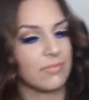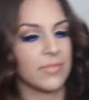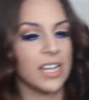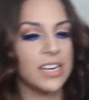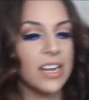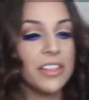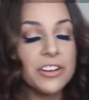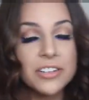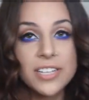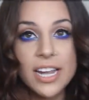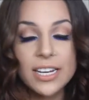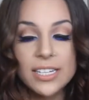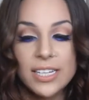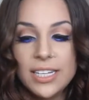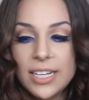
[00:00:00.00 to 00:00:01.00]
Another
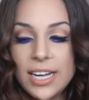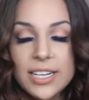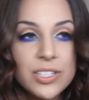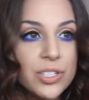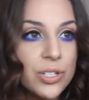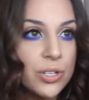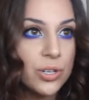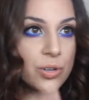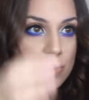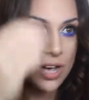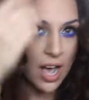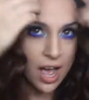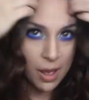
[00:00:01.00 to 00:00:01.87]
technique I do,